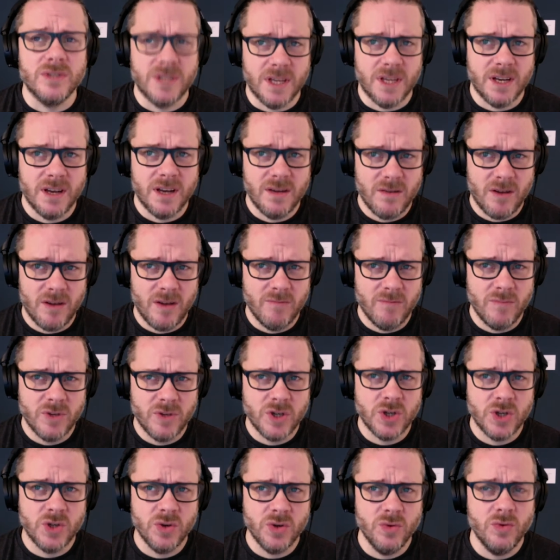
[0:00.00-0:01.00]
And I'm
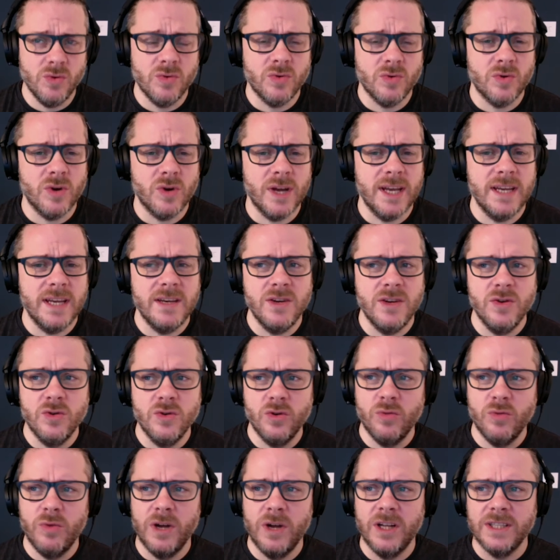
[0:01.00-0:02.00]
sure in
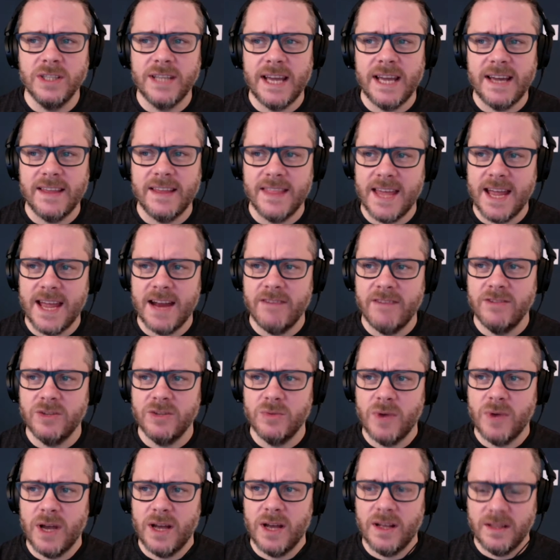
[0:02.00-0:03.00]
your world out there as
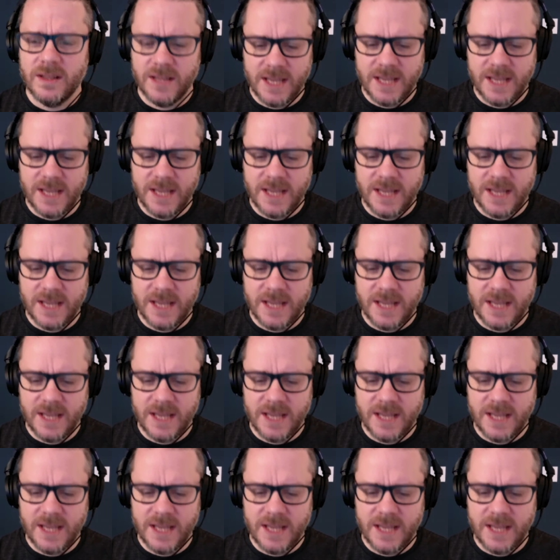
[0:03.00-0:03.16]
well,